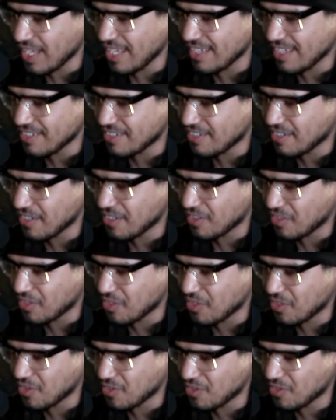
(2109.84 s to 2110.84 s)
written to
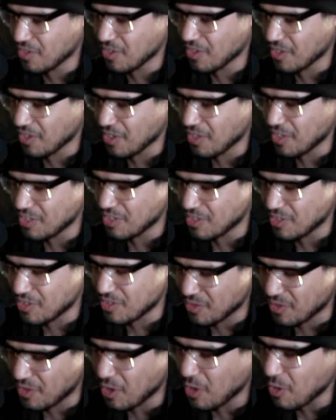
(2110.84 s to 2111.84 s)
to
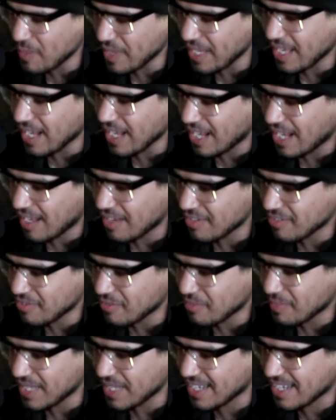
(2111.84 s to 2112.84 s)
to throw me
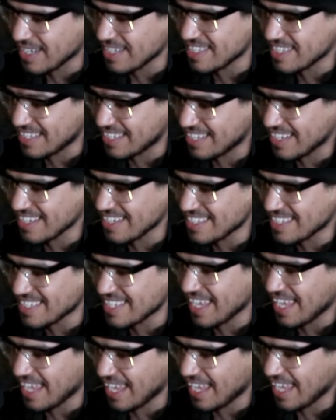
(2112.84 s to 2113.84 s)
off because it does
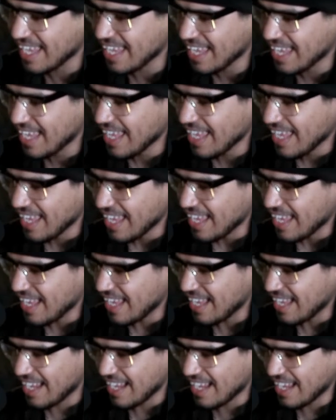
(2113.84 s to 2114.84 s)
say
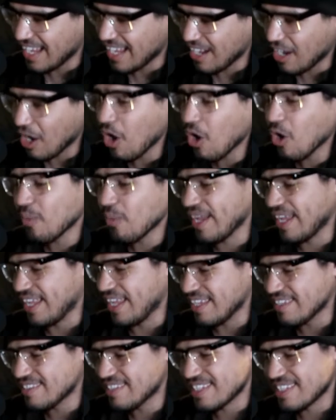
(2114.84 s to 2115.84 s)
uh, oh
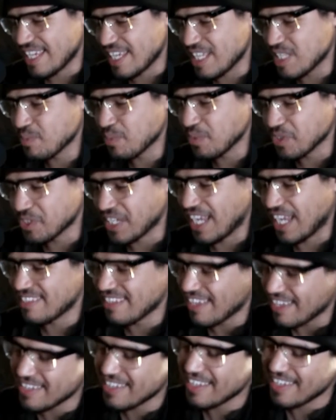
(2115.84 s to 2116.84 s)
wait, it says it's bullshit.
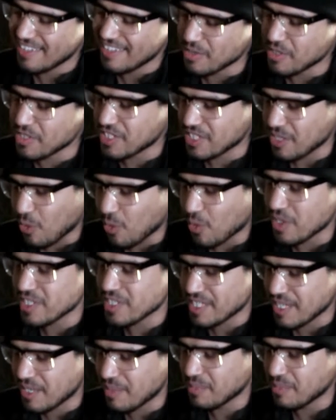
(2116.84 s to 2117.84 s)
I thought it was
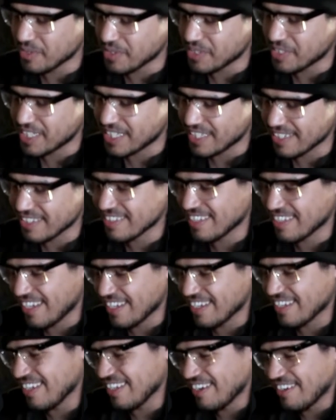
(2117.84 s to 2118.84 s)
or some bullshit because
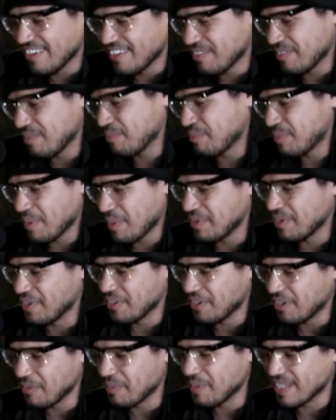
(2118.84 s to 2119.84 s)
like you know you probably
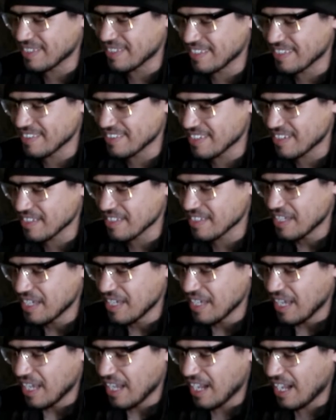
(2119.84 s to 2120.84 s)
don't know Mexican songs.
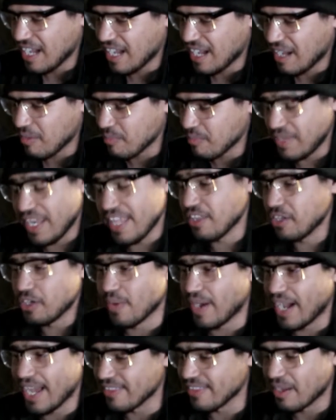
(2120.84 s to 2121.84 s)
Um,
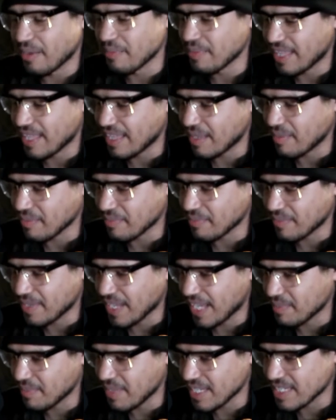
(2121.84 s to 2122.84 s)
neither do I though. I'm not that
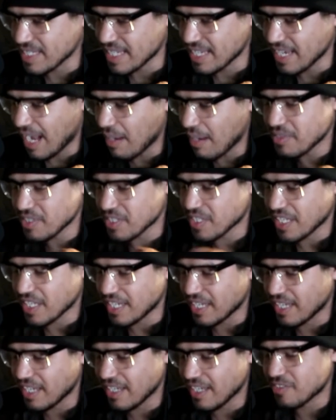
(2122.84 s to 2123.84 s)
kind of Mexican. I'm just
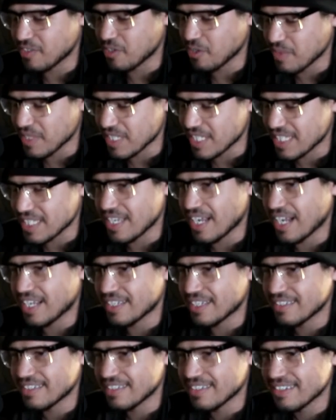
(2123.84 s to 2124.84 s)
gonna assume this is
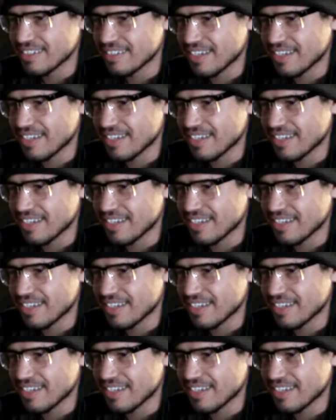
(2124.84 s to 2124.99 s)
Don.